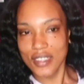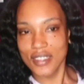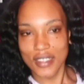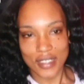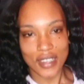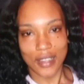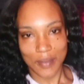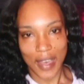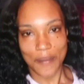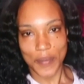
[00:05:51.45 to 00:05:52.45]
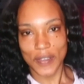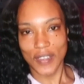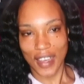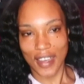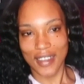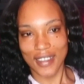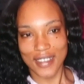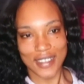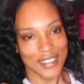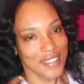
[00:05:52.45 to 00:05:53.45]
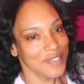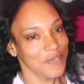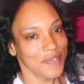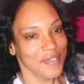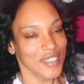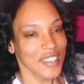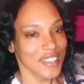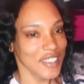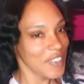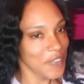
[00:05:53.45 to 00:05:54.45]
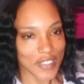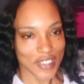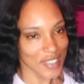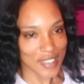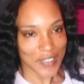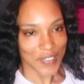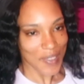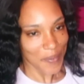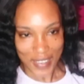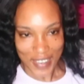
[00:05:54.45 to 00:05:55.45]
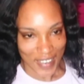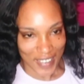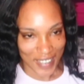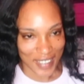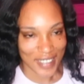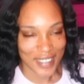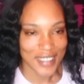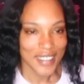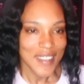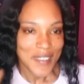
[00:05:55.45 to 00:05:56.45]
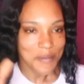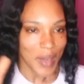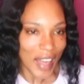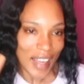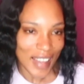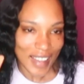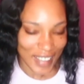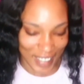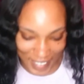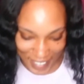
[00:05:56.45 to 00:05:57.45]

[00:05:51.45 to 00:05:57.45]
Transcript: You can tell I'm happy, okay? She knows what she's doing up in here. Bye.